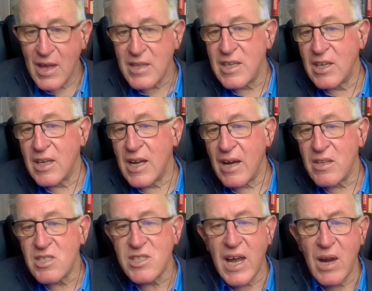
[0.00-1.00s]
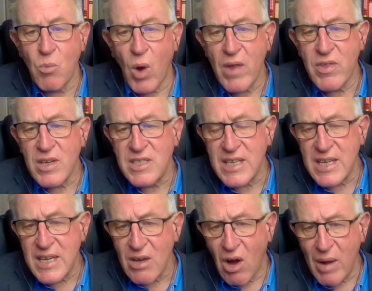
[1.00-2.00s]
You can understand why the
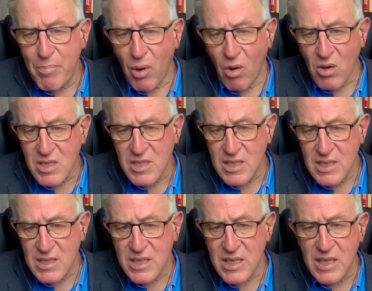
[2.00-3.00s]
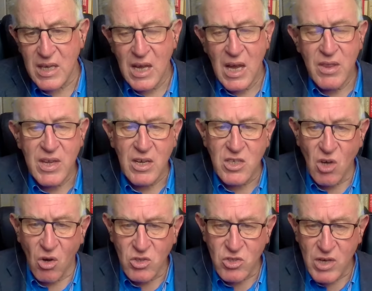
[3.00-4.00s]
DEI policies, the
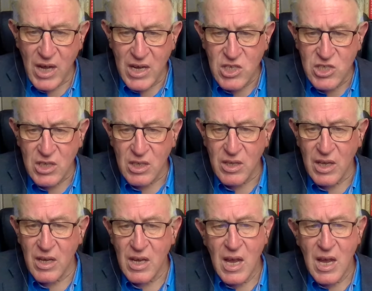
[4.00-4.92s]
indoctrination, the